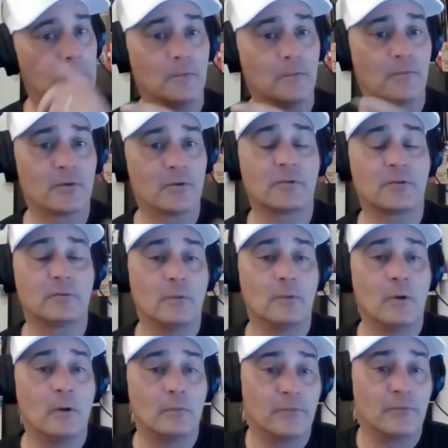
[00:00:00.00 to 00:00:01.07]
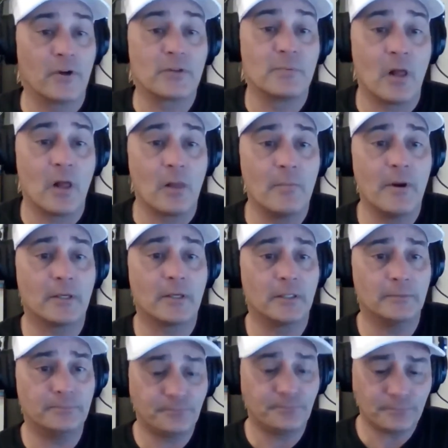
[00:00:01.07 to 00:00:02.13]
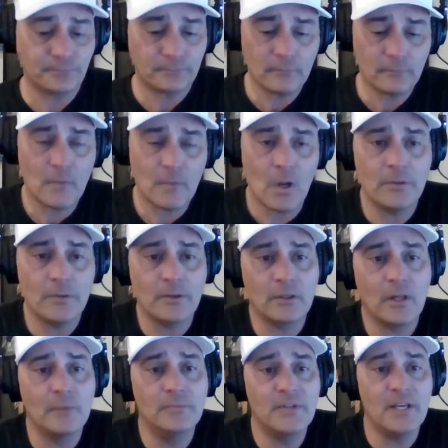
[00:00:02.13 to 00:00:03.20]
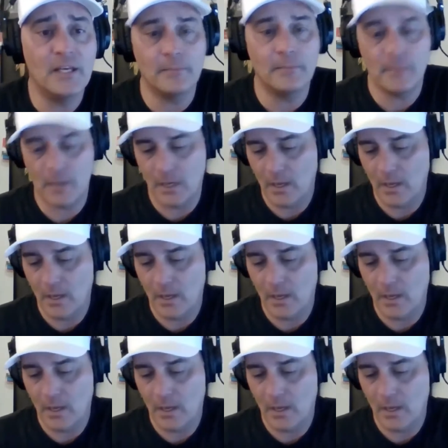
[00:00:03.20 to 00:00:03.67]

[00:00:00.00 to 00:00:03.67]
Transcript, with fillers: first freshman all American on the club team.